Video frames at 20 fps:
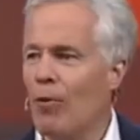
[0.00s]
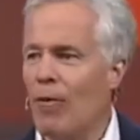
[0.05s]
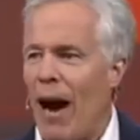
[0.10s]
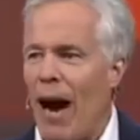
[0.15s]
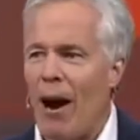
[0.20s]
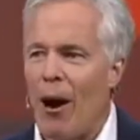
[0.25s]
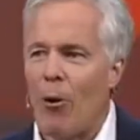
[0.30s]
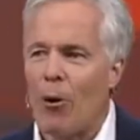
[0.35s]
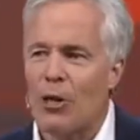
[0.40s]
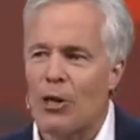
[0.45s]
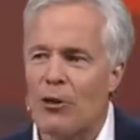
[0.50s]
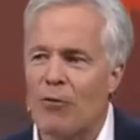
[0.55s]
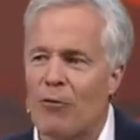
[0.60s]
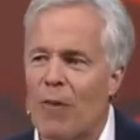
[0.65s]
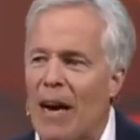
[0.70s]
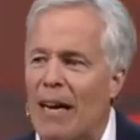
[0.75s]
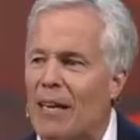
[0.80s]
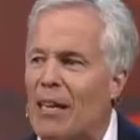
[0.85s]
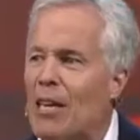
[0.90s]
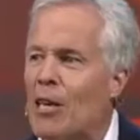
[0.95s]
of how it's
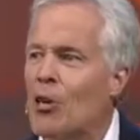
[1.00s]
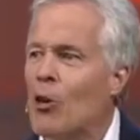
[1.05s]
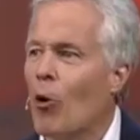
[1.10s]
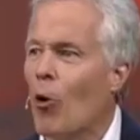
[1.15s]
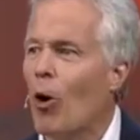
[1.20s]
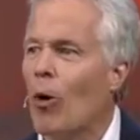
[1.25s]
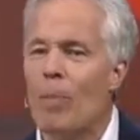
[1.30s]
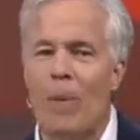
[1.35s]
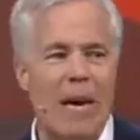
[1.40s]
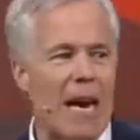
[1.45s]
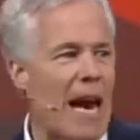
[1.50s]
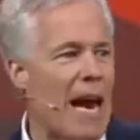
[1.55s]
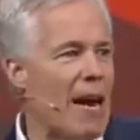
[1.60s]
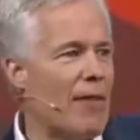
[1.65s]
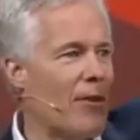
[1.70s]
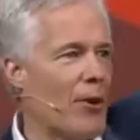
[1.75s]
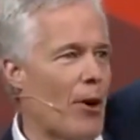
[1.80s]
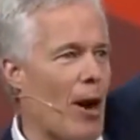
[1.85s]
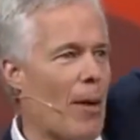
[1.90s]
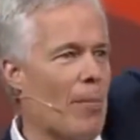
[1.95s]
affecting your
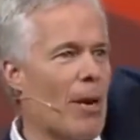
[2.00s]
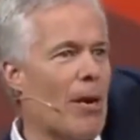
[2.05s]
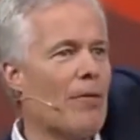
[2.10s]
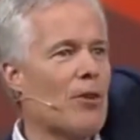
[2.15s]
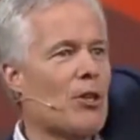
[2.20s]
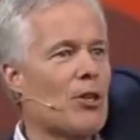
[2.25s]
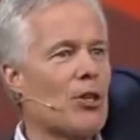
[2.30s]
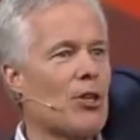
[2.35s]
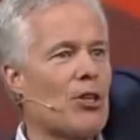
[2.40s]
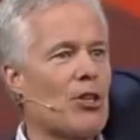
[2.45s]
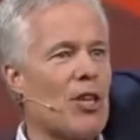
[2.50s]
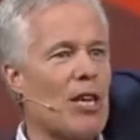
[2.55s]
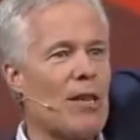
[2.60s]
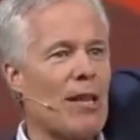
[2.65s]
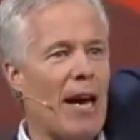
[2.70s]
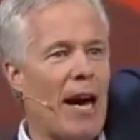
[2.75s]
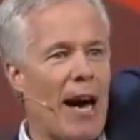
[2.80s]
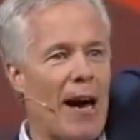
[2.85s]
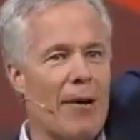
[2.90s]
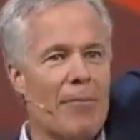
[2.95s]
behavior? How many of us could see
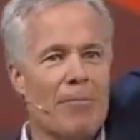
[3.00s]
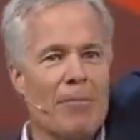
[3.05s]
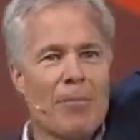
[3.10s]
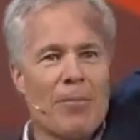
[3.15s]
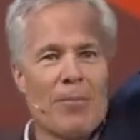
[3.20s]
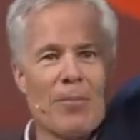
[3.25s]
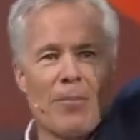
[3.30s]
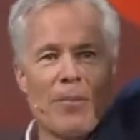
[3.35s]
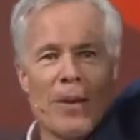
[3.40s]
that?